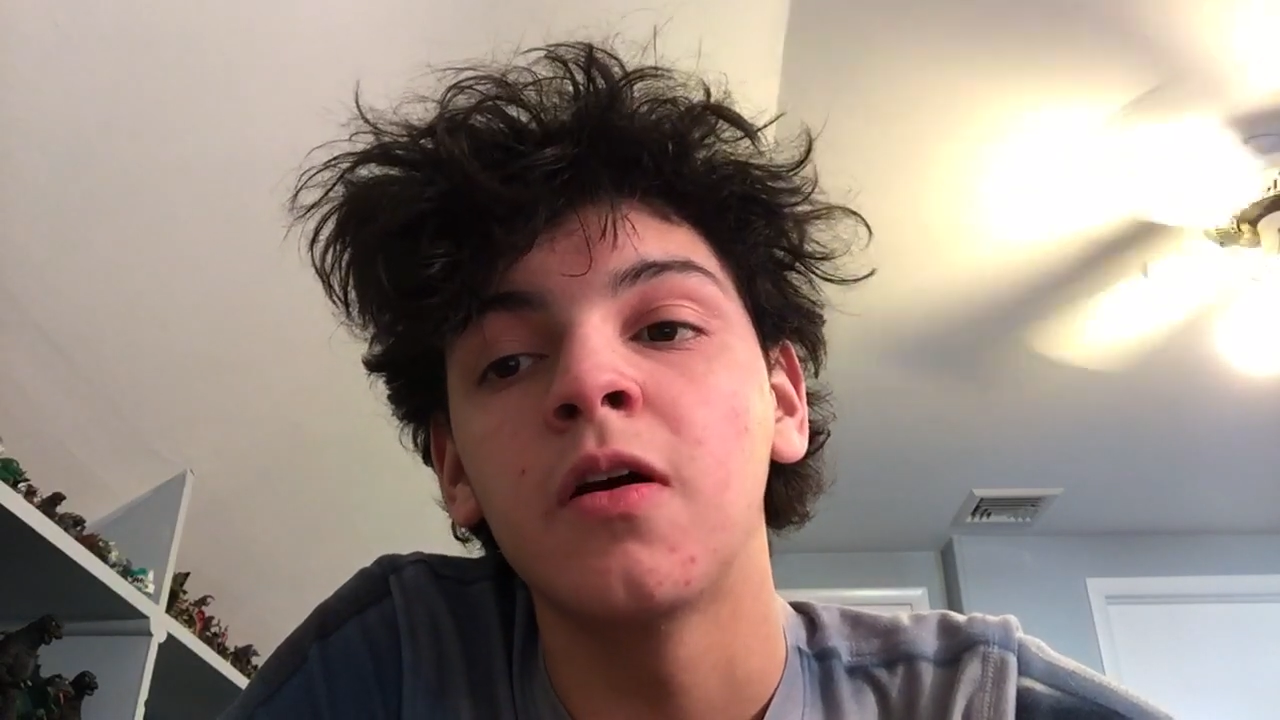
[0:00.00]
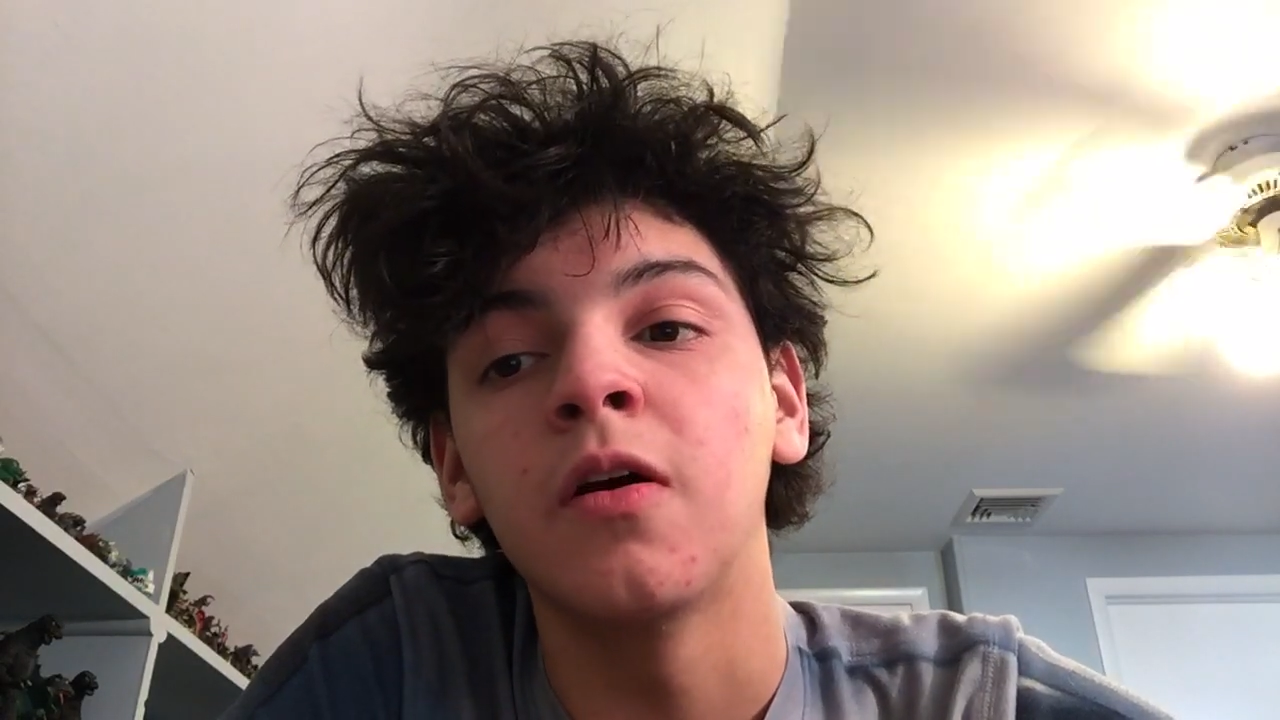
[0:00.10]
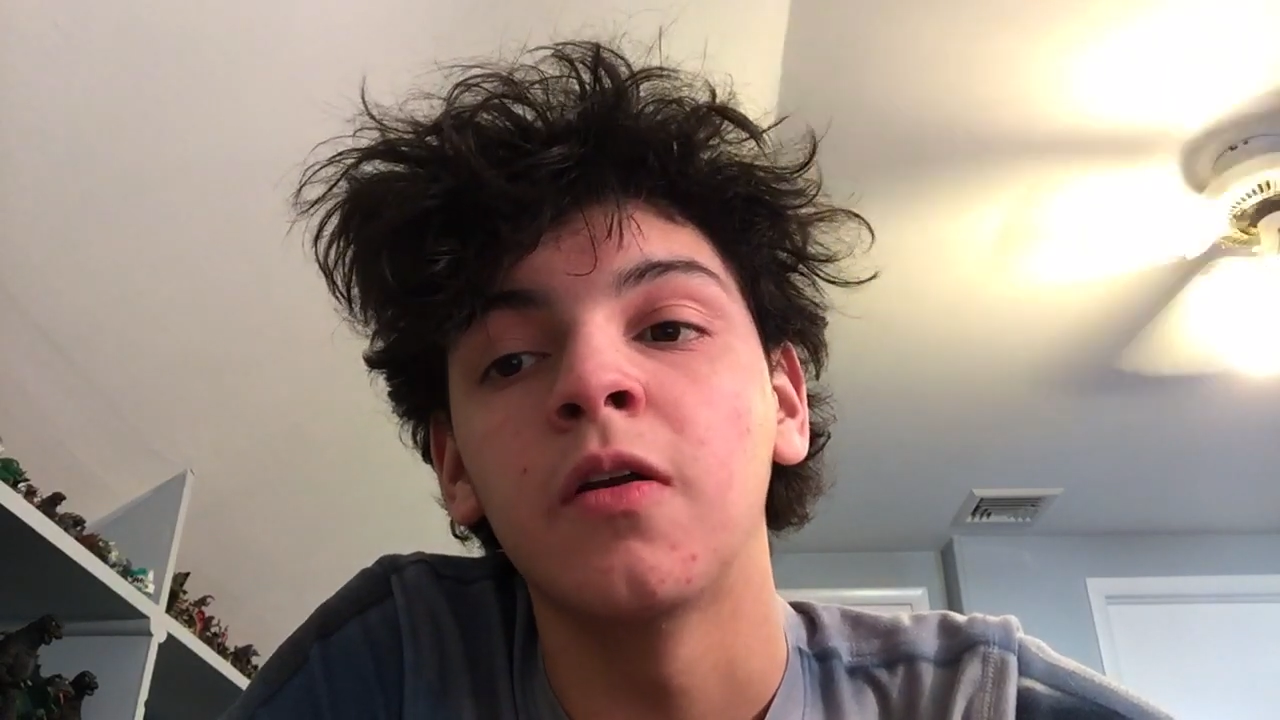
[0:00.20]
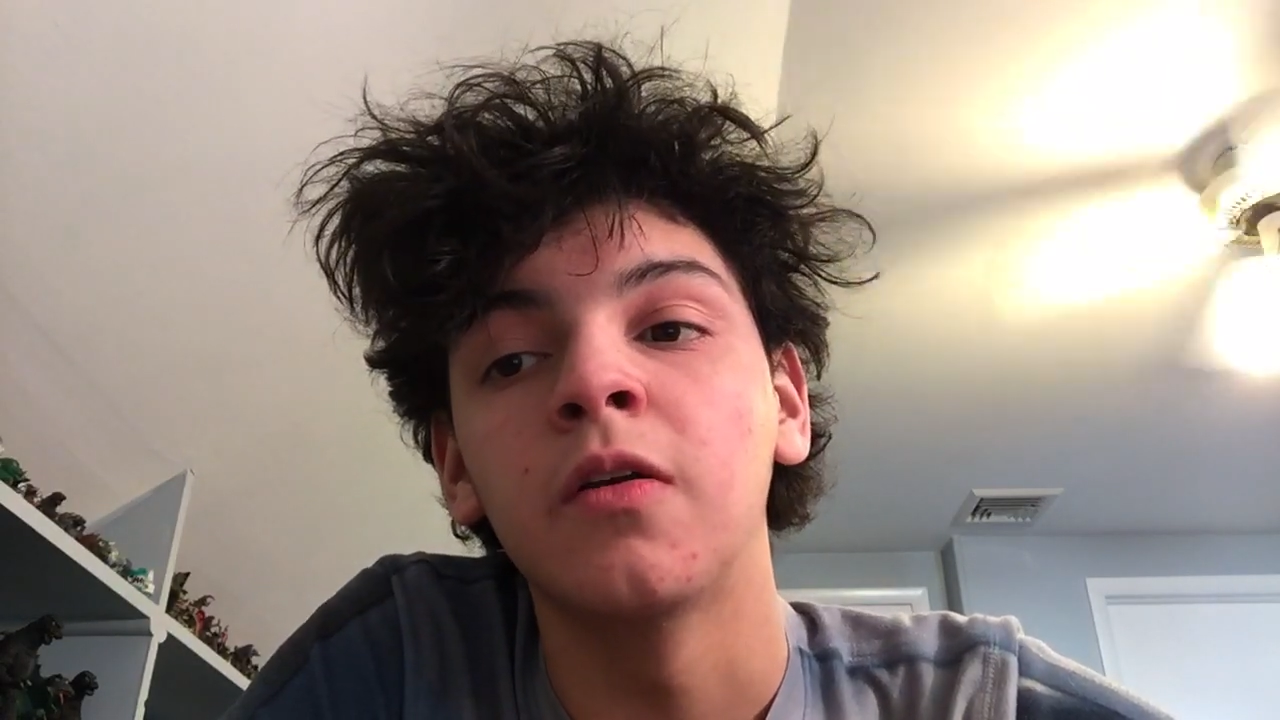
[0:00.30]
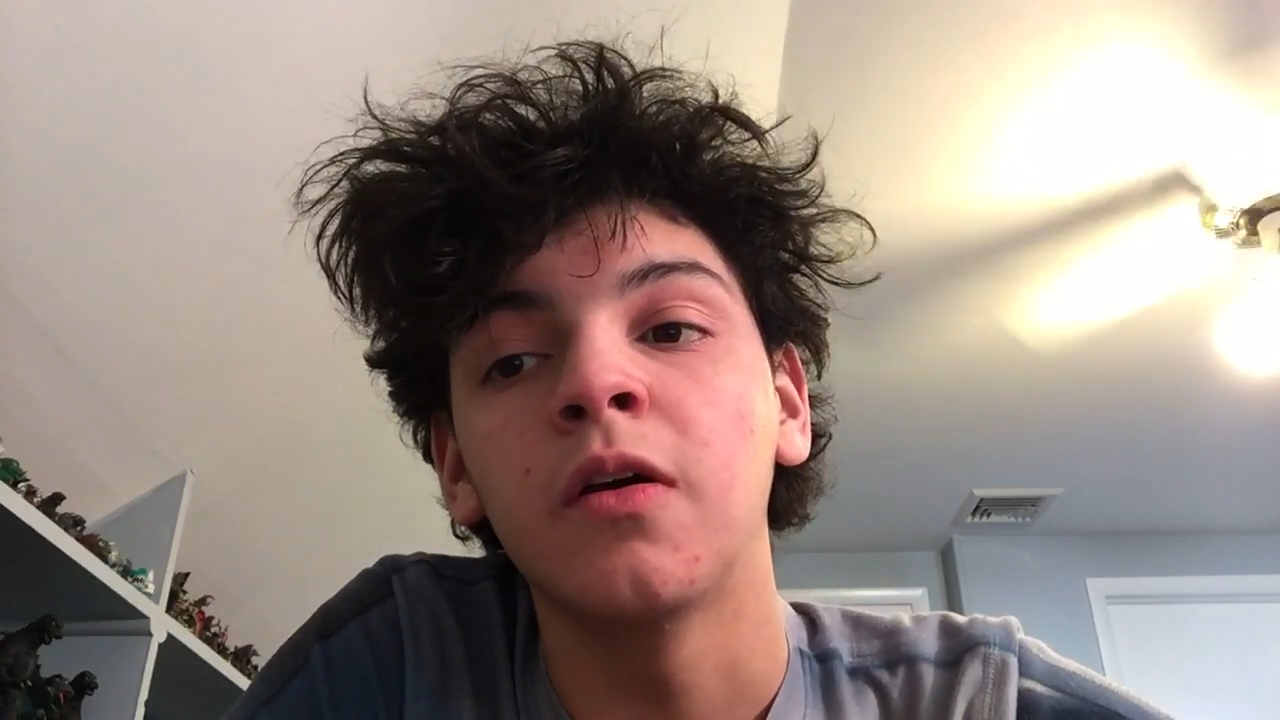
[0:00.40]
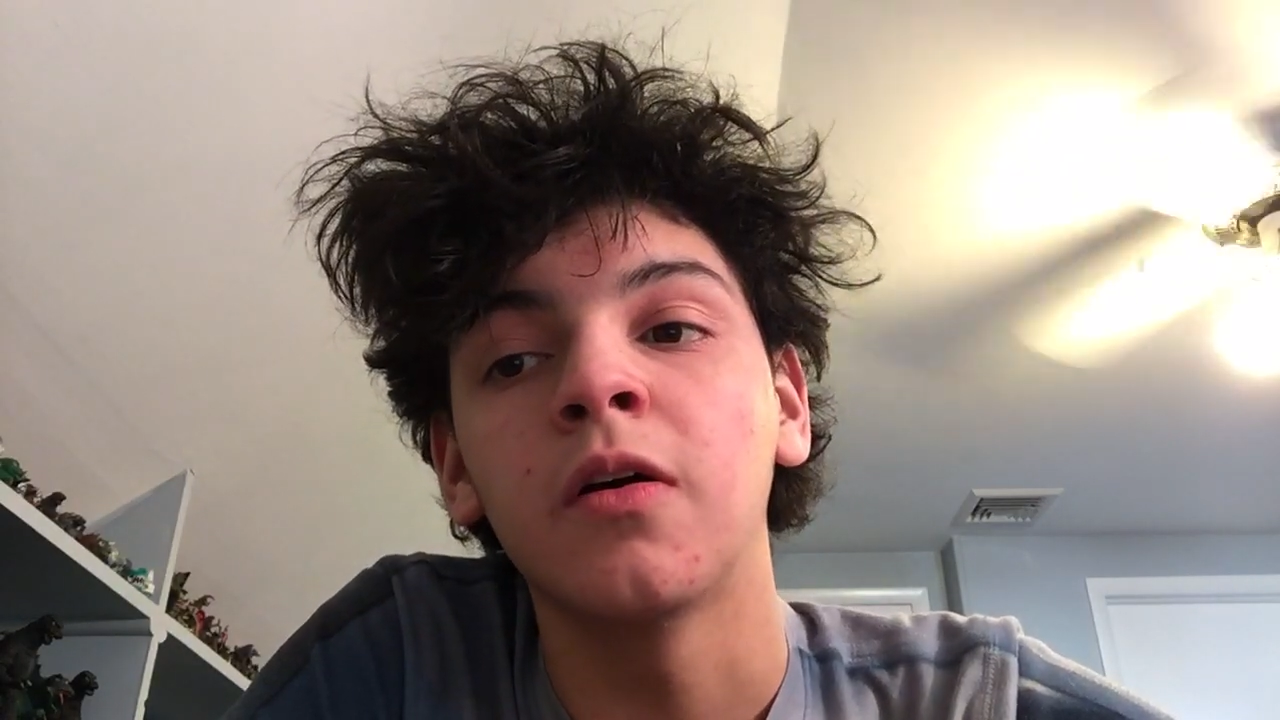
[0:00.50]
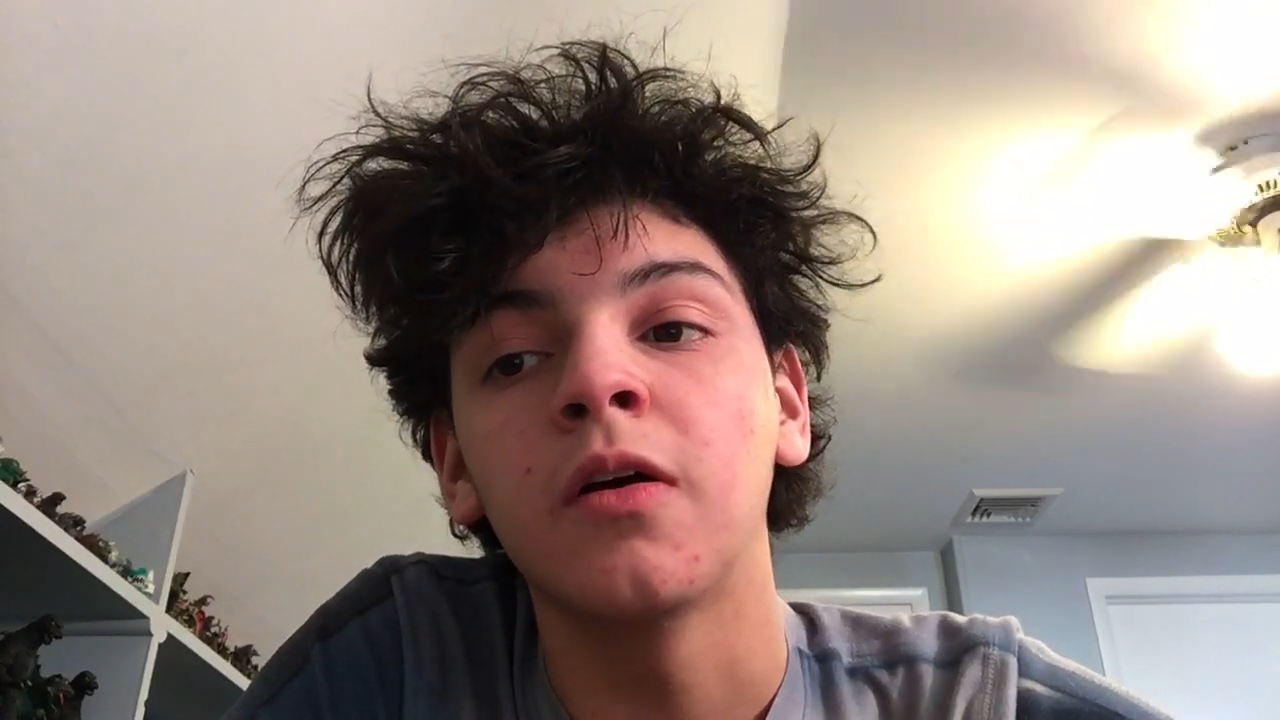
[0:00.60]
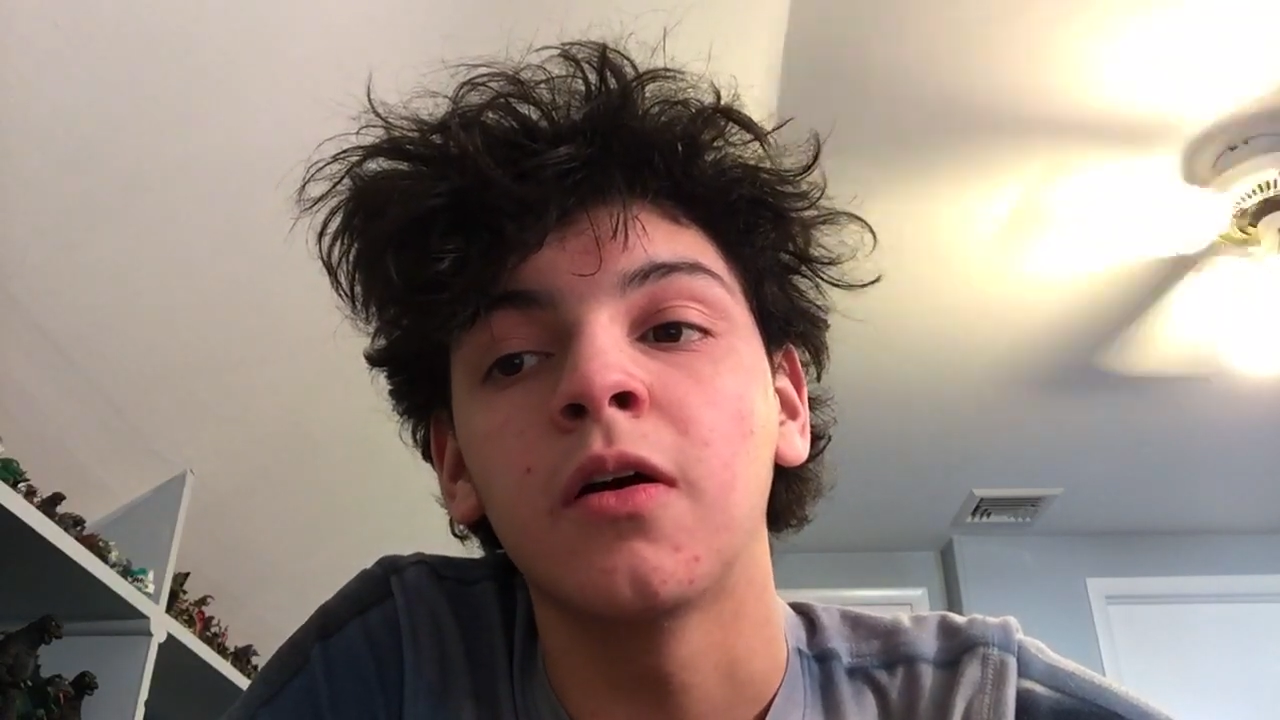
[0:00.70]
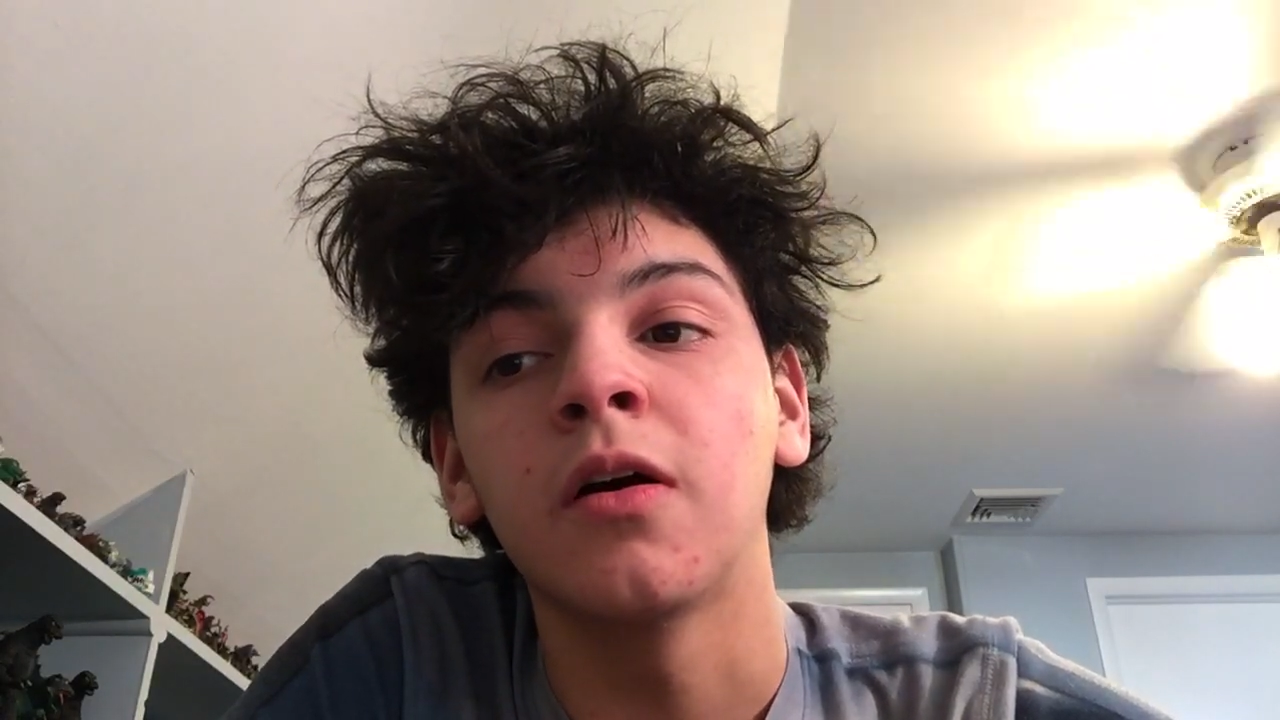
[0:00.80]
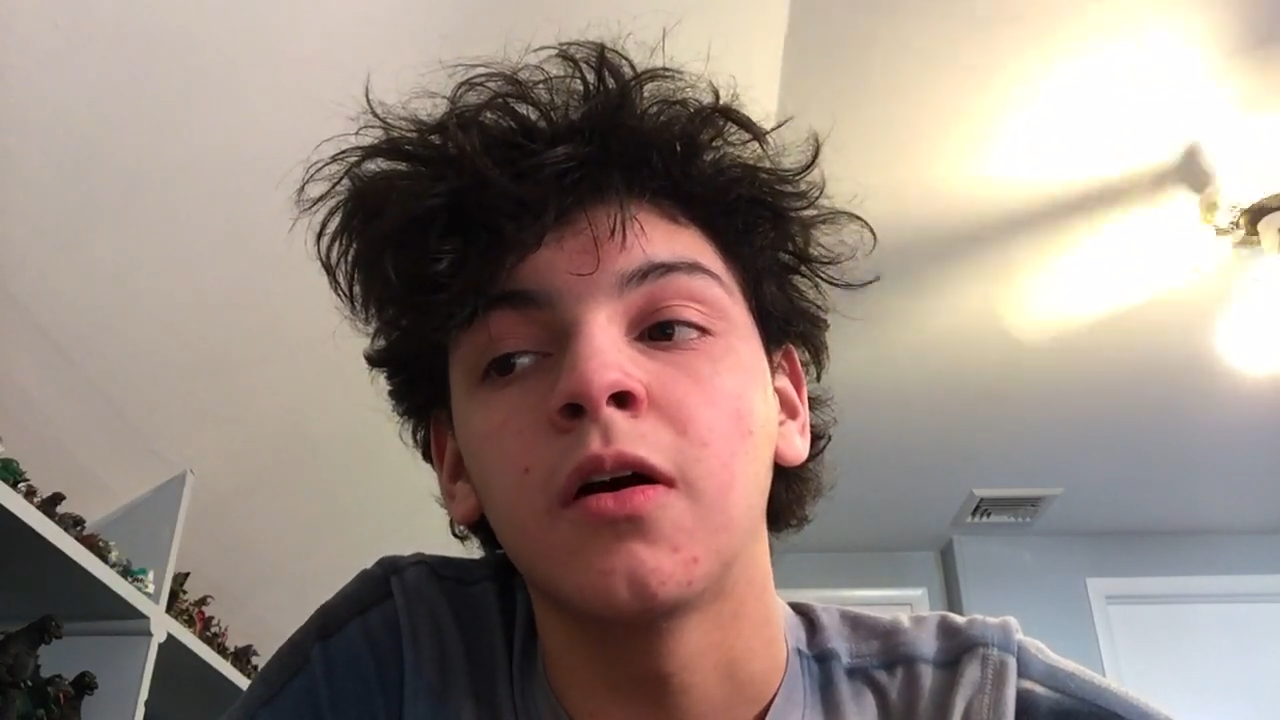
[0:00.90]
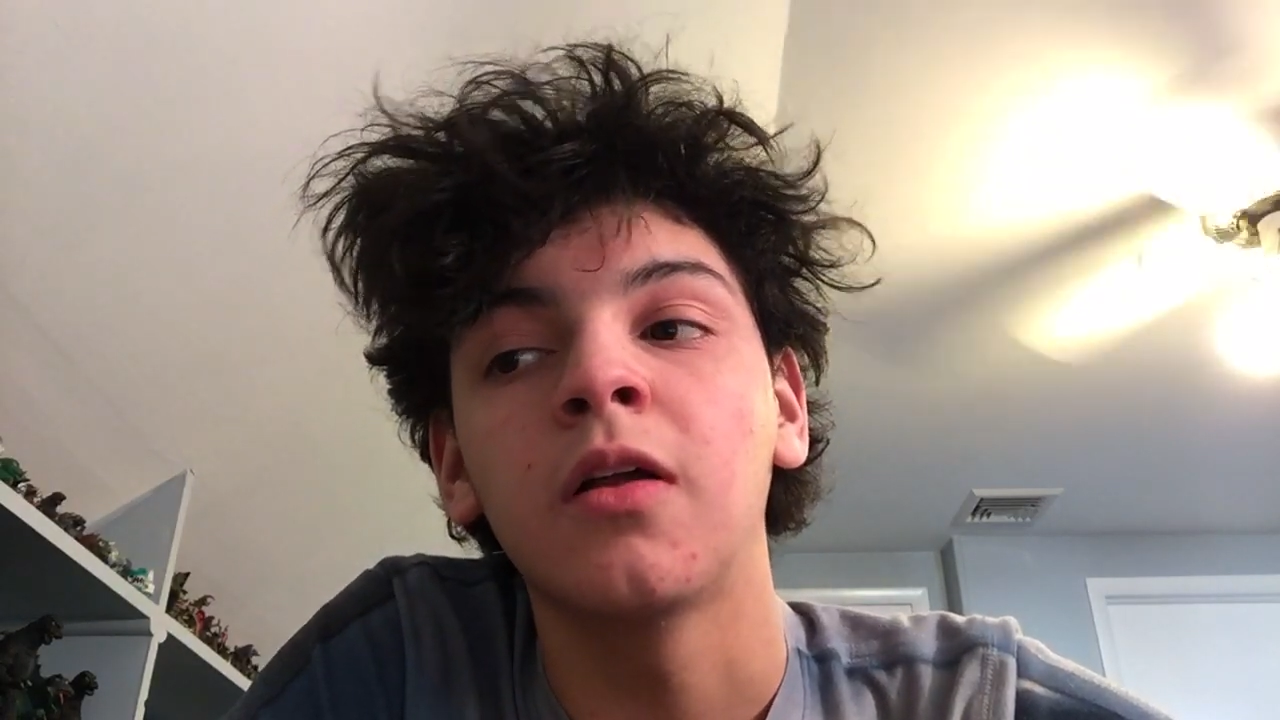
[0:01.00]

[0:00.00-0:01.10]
and uh,